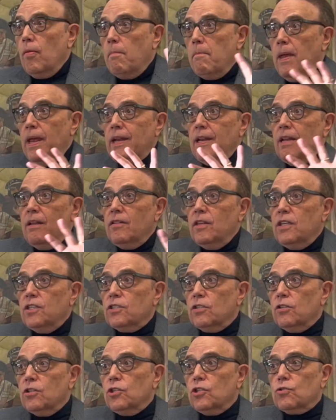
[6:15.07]
Many of these
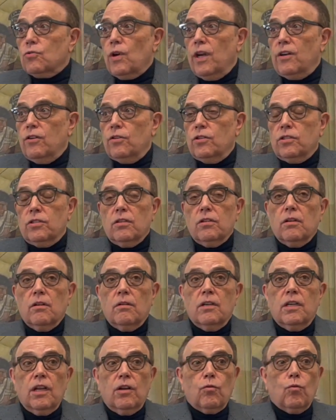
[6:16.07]
illustrators
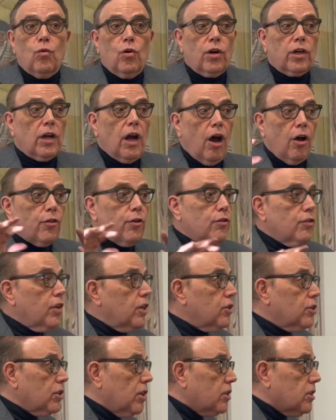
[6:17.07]
did work other than
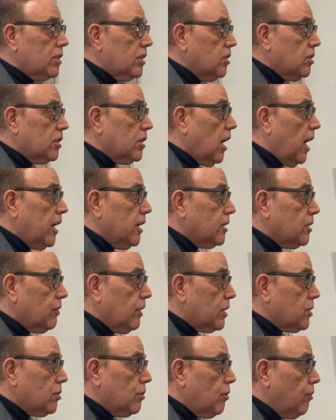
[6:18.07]
just in science
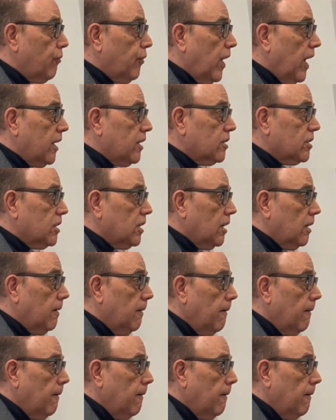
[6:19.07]
fiction or fantasy.